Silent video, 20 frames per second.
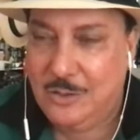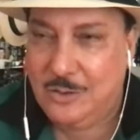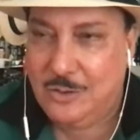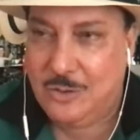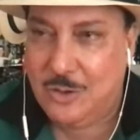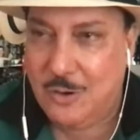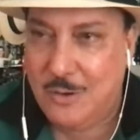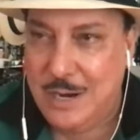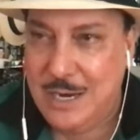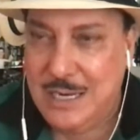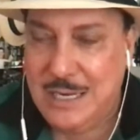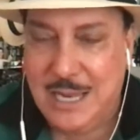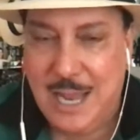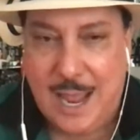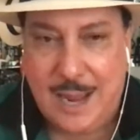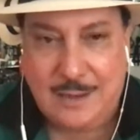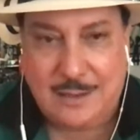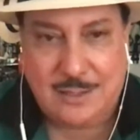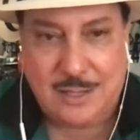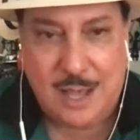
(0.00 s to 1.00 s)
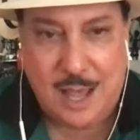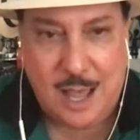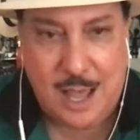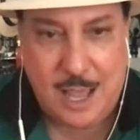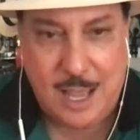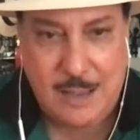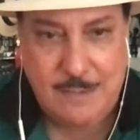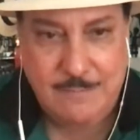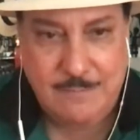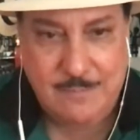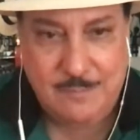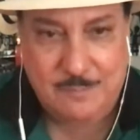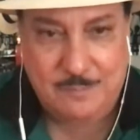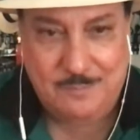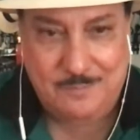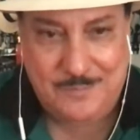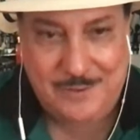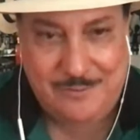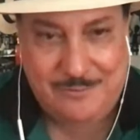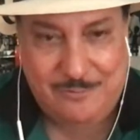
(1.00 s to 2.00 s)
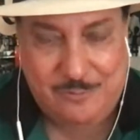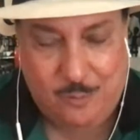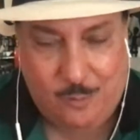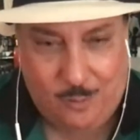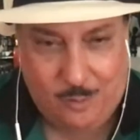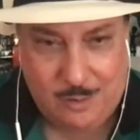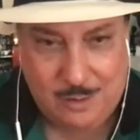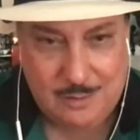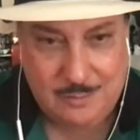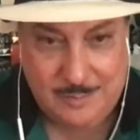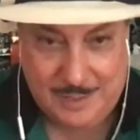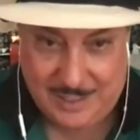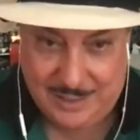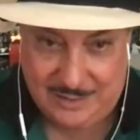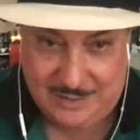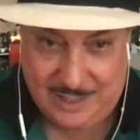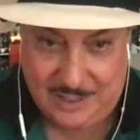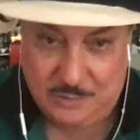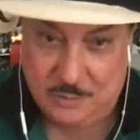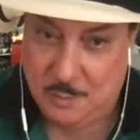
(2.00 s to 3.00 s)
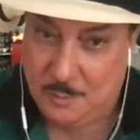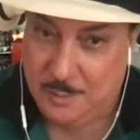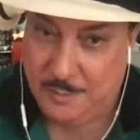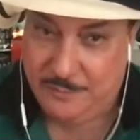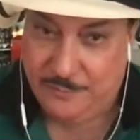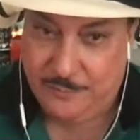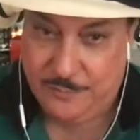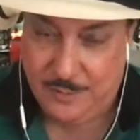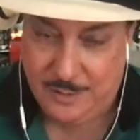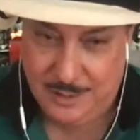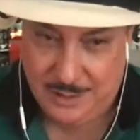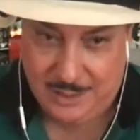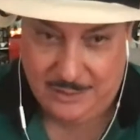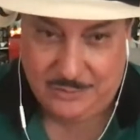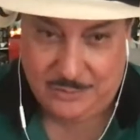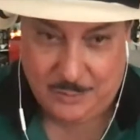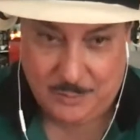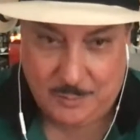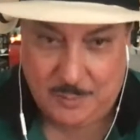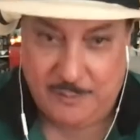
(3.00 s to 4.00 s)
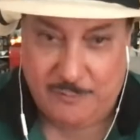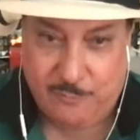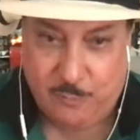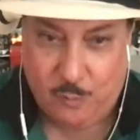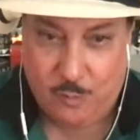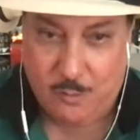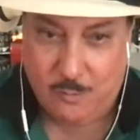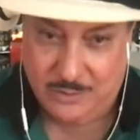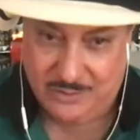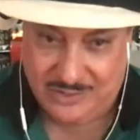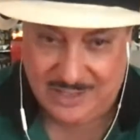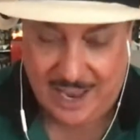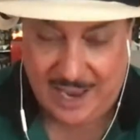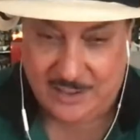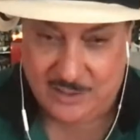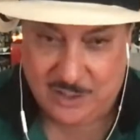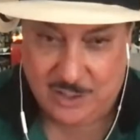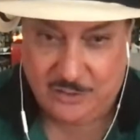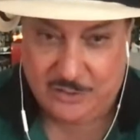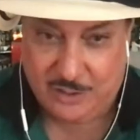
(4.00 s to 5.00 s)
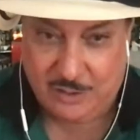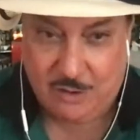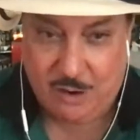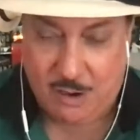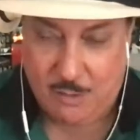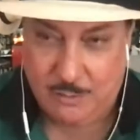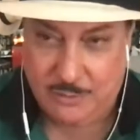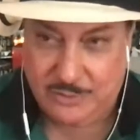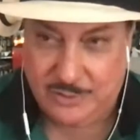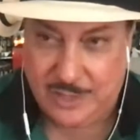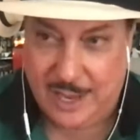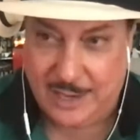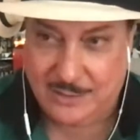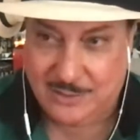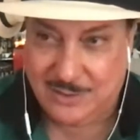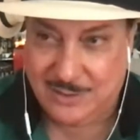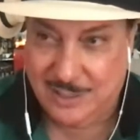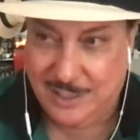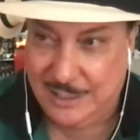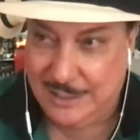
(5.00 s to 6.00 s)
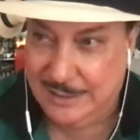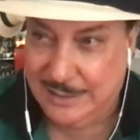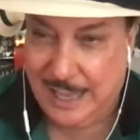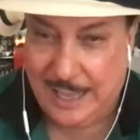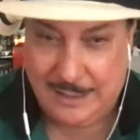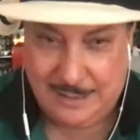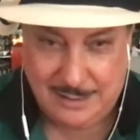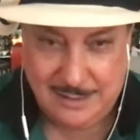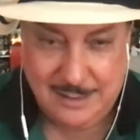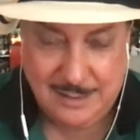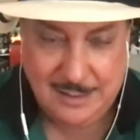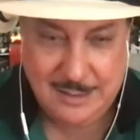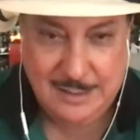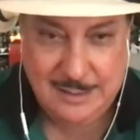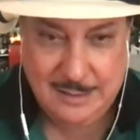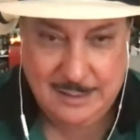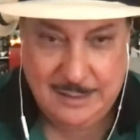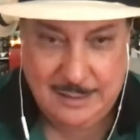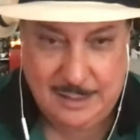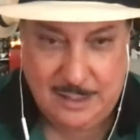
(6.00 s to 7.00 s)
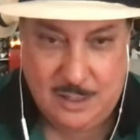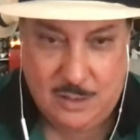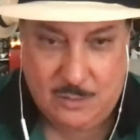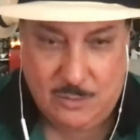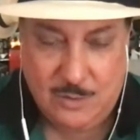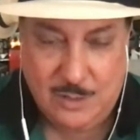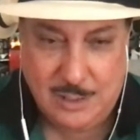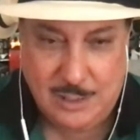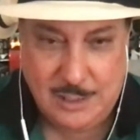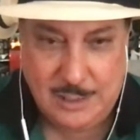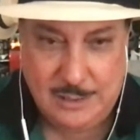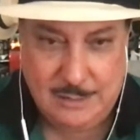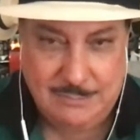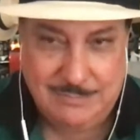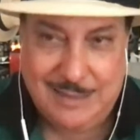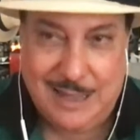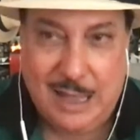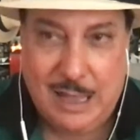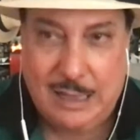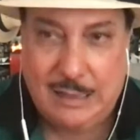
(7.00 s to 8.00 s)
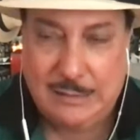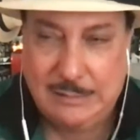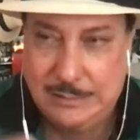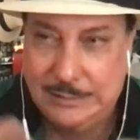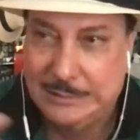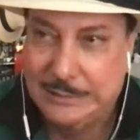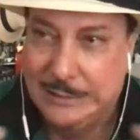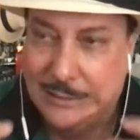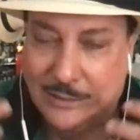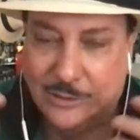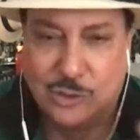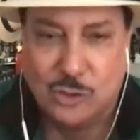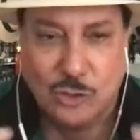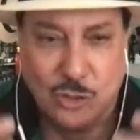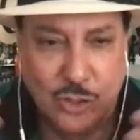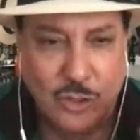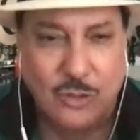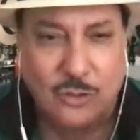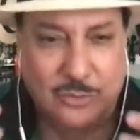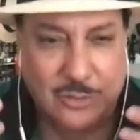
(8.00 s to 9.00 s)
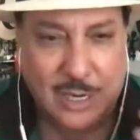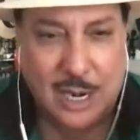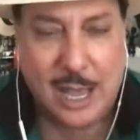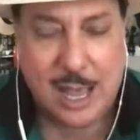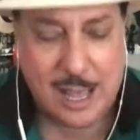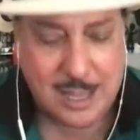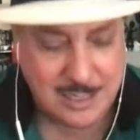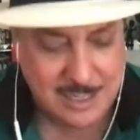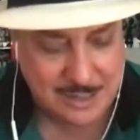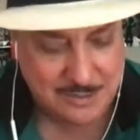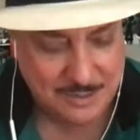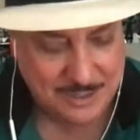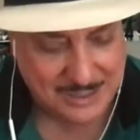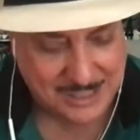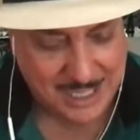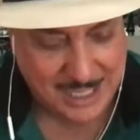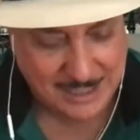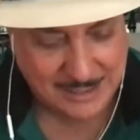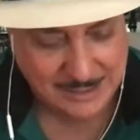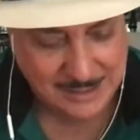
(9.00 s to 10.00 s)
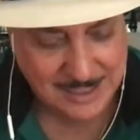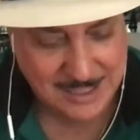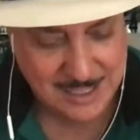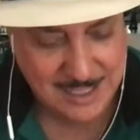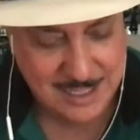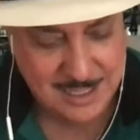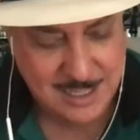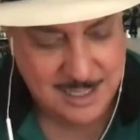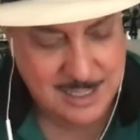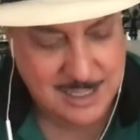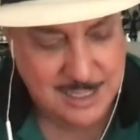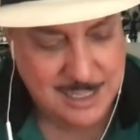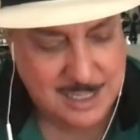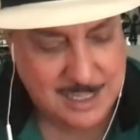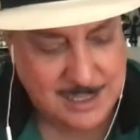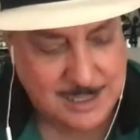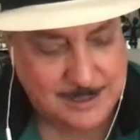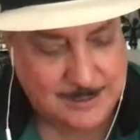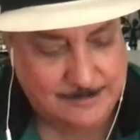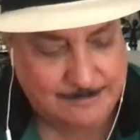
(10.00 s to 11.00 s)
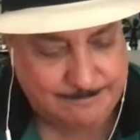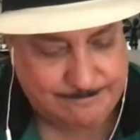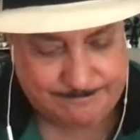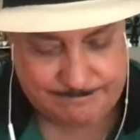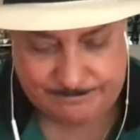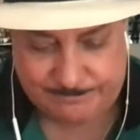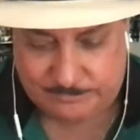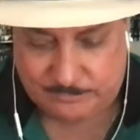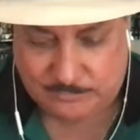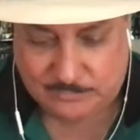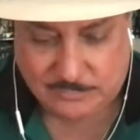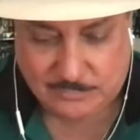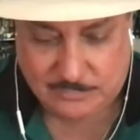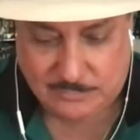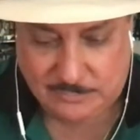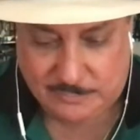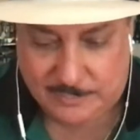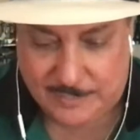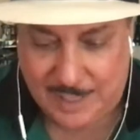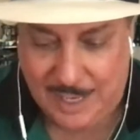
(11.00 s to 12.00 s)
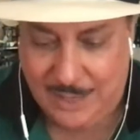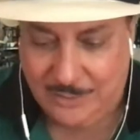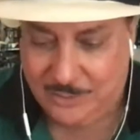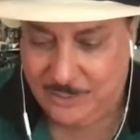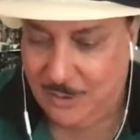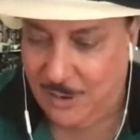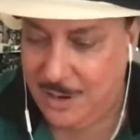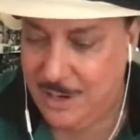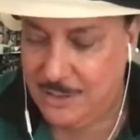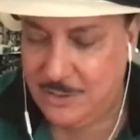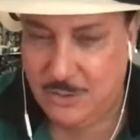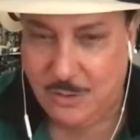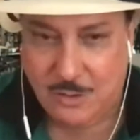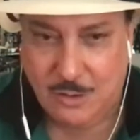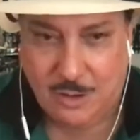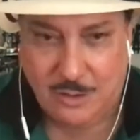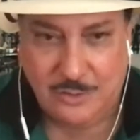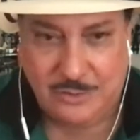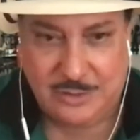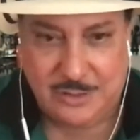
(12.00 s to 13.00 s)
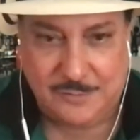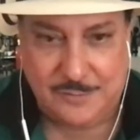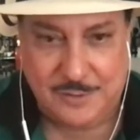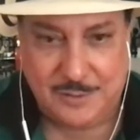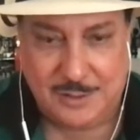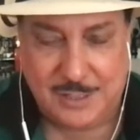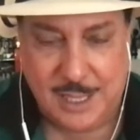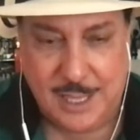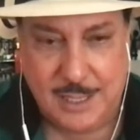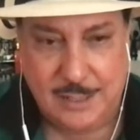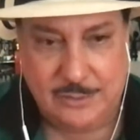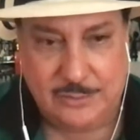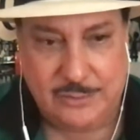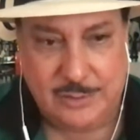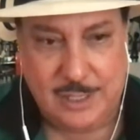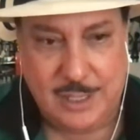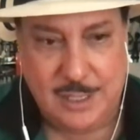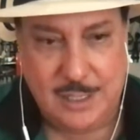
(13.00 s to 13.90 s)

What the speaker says: during that time, because this was before cigar was actually like, really introduced and hot and everything. I started doing all these different things